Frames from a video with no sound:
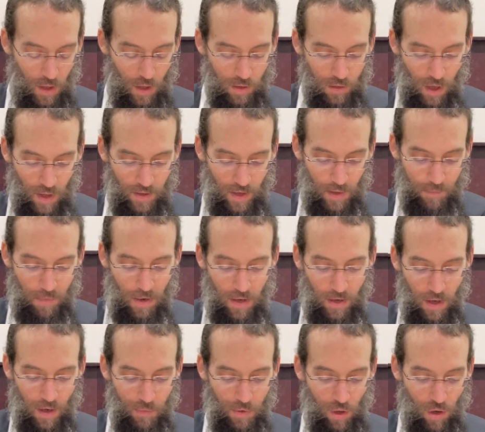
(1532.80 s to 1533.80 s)

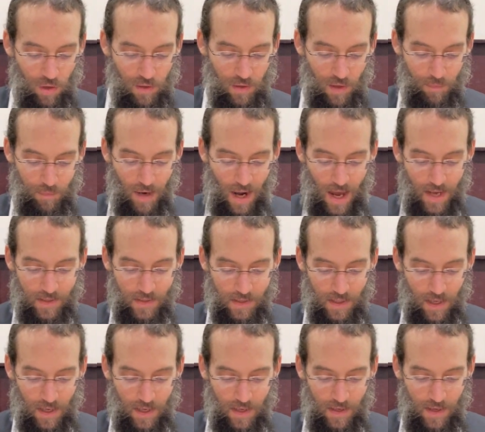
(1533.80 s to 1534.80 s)
Tanarabanam, we learned in the
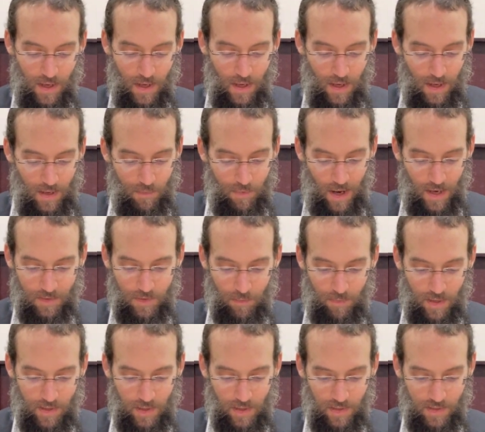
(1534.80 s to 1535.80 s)
Braise. Braise
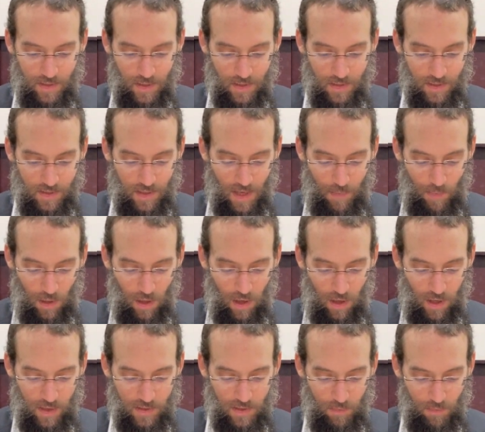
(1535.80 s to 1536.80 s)
basically says the same
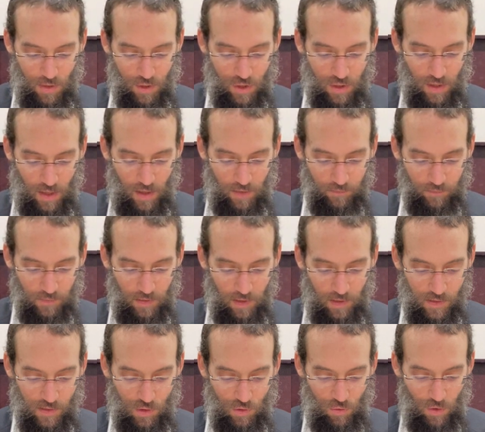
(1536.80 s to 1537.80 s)
halacha as the Mishnah,
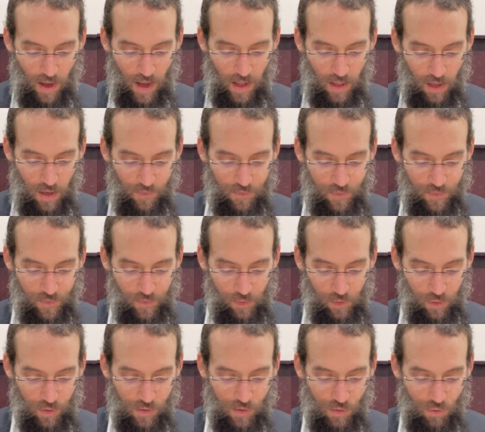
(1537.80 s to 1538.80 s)
lezu elev
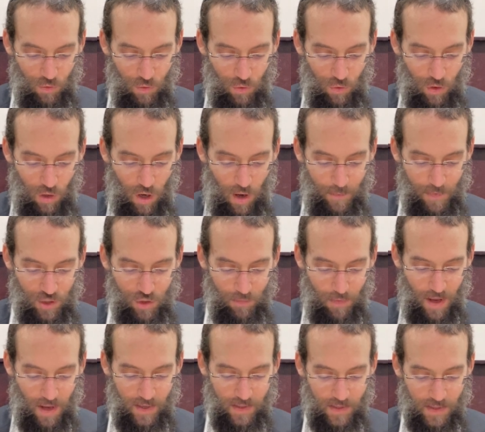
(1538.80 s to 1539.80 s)
lezu chamish
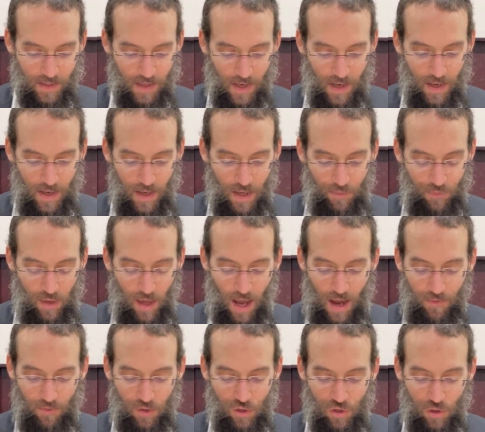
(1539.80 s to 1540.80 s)
meis if you
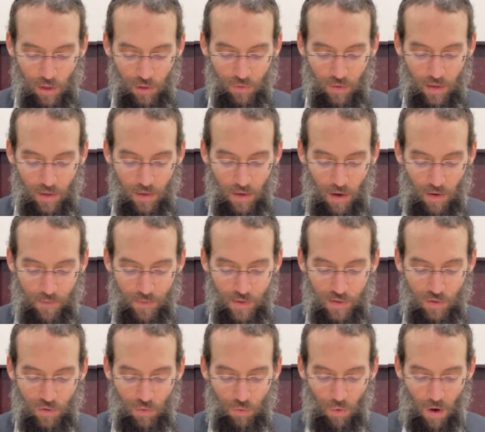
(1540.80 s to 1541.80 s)
have the children of
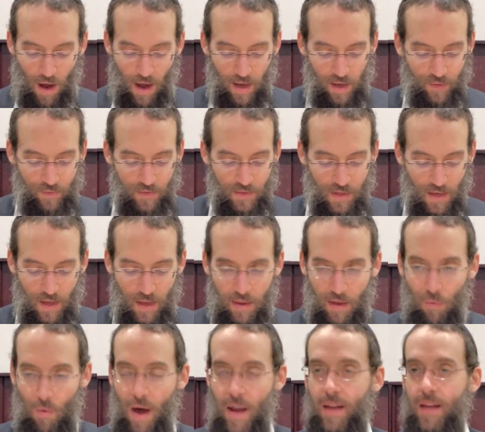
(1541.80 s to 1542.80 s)
these two wives
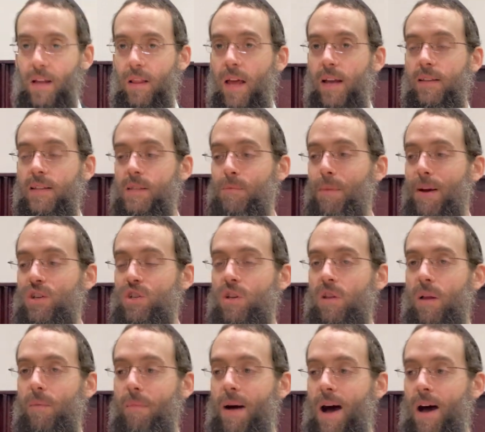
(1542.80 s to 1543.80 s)
that want to collect a
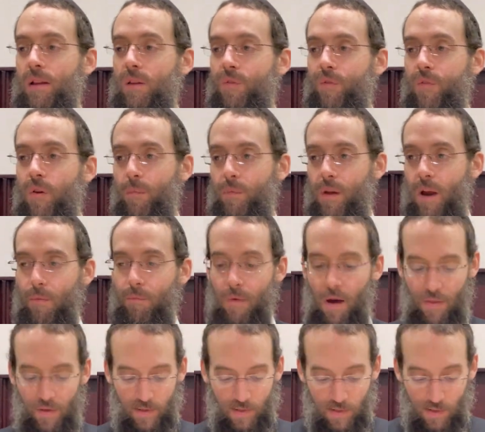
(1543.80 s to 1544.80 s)
special amount from their
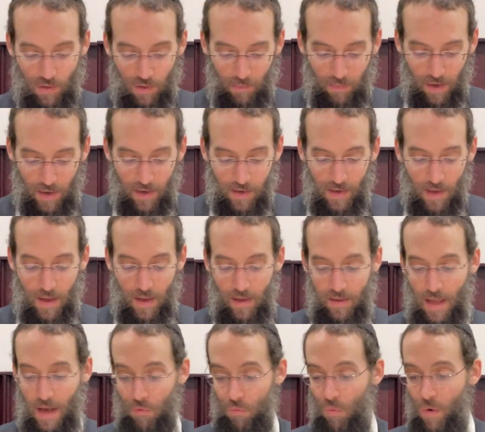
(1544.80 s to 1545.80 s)
mother's k'suba,
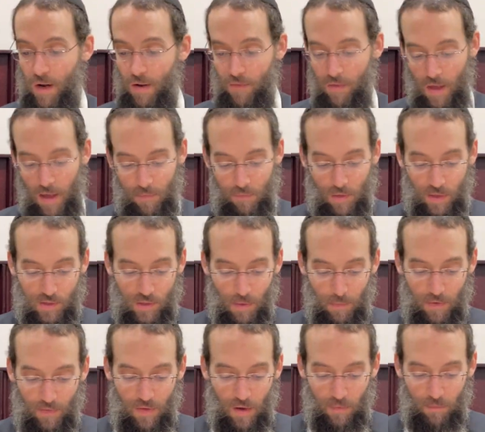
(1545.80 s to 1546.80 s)
now one of them, the
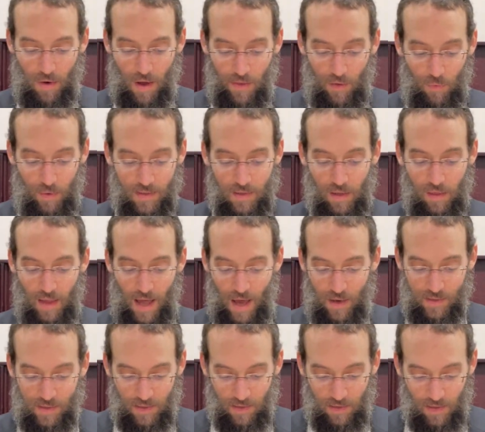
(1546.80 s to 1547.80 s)
k'suba of their mother was a
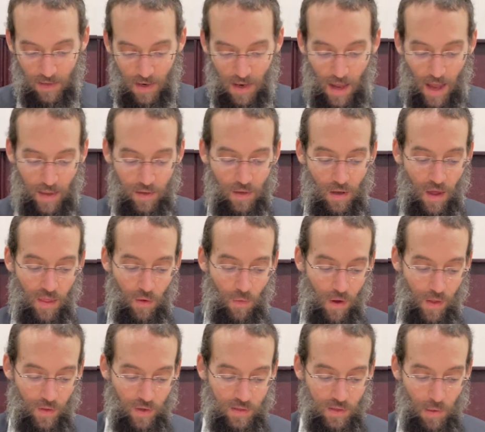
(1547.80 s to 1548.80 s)
thousand, and the other
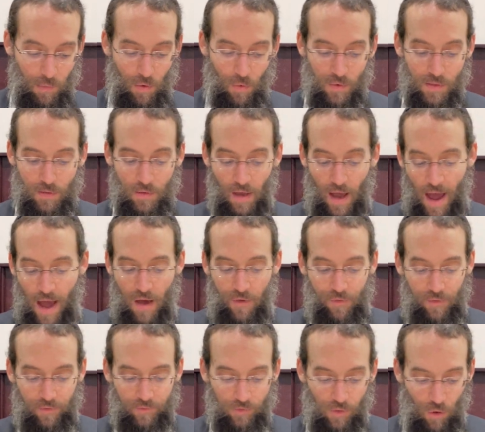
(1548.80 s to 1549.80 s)
one, the k'suba was
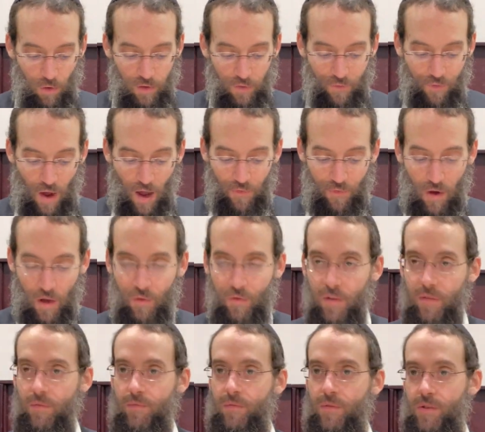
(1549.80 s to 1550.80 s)
half, only 500.
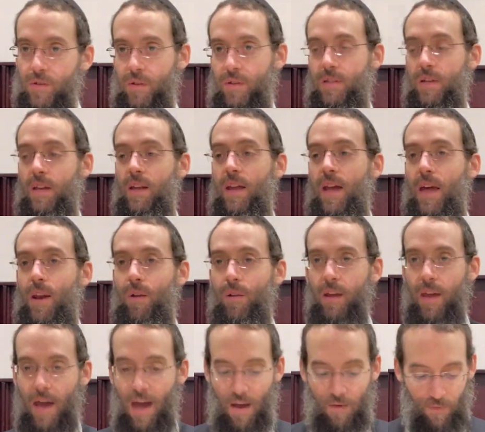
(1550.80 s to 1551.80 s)
So he's going to get
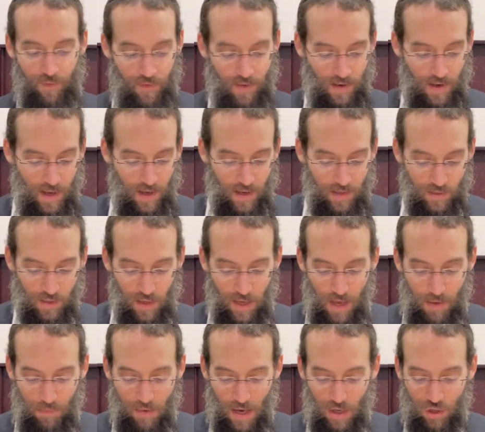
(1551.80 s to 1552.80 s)
only half. So
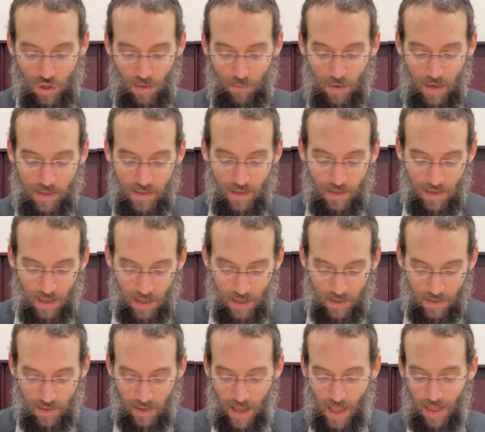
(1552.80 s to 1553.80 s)
im yeshamaysa
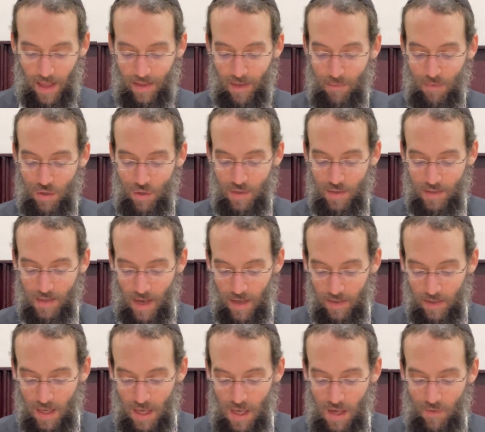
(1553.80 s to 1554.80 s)
dinner, so again, like the Mishnah
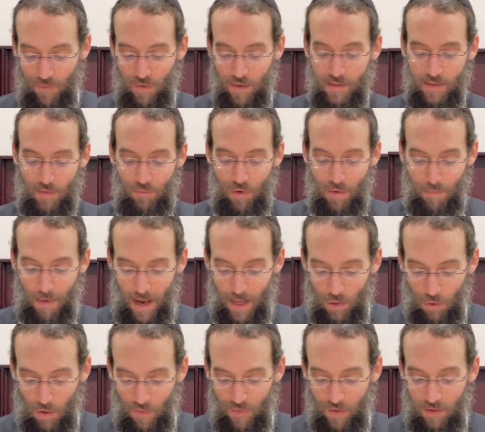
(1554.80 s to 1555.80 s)
said, if there's a
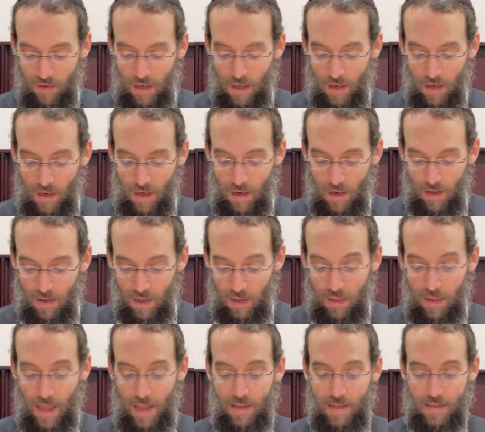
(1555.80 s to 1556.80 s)
remainder of a dinner that
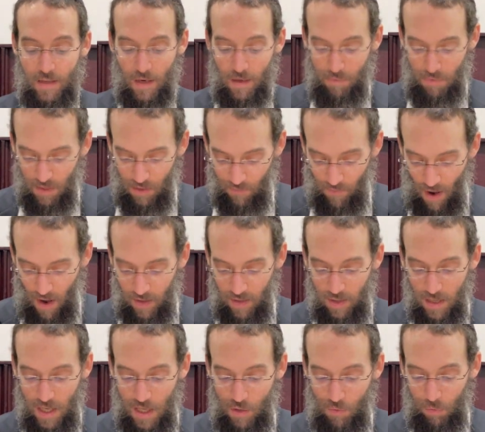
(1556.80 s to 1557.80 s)
then is going to be
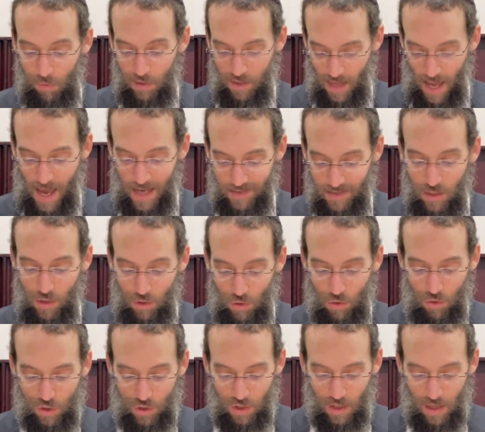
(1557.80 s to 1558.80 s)
divided equally as the
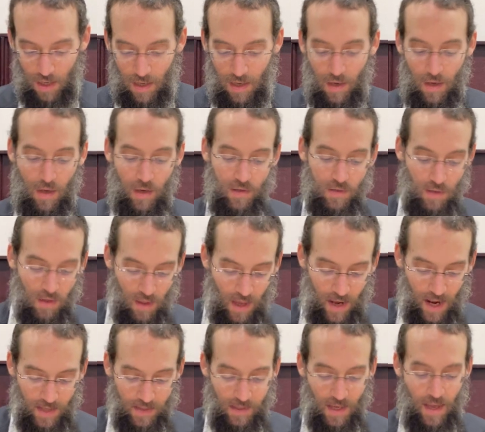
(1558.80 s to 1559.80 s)
Yerusha, so
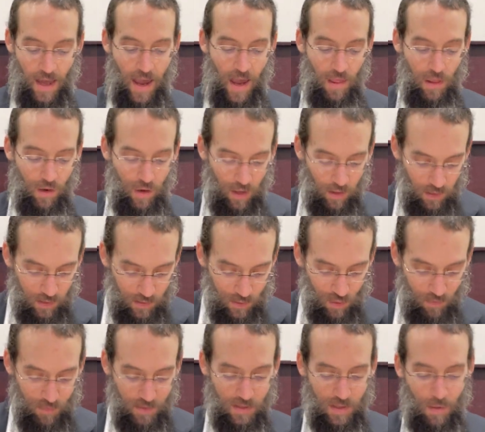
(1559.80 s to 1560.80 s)
then I say, Elenoit and
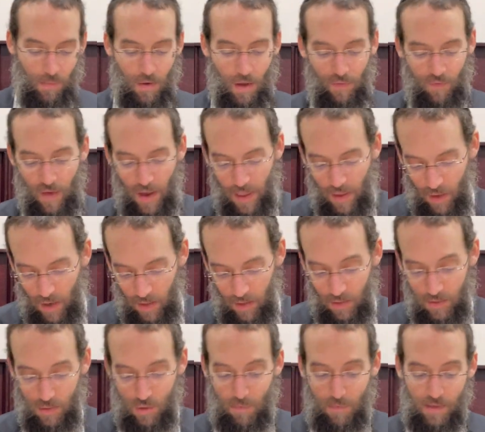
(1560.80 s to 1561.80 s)
ksubah simon, ve'elenoit
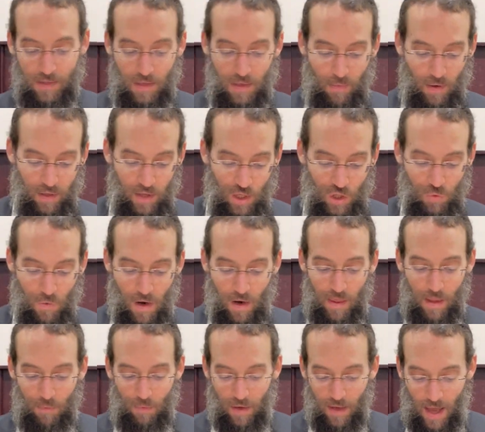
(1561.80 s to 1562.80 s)
and ksubah simon, each one of
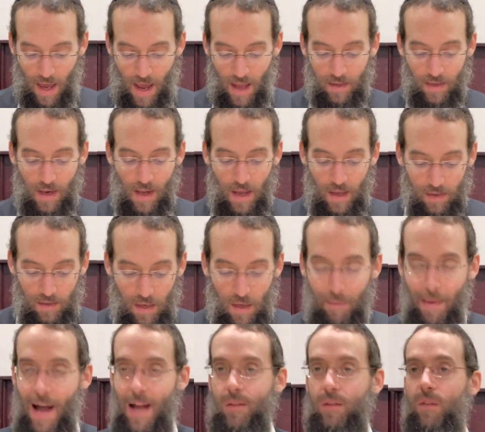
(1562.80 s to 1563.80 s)
them will get the
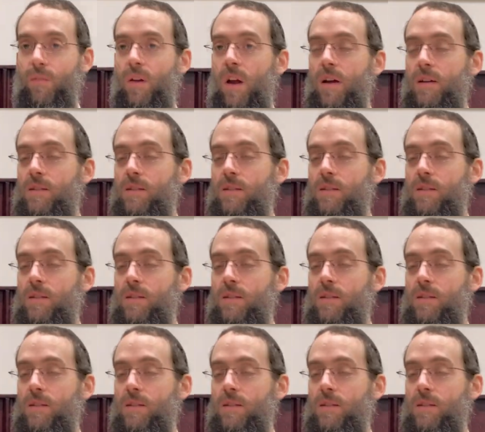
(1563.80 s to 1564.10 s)
amount of their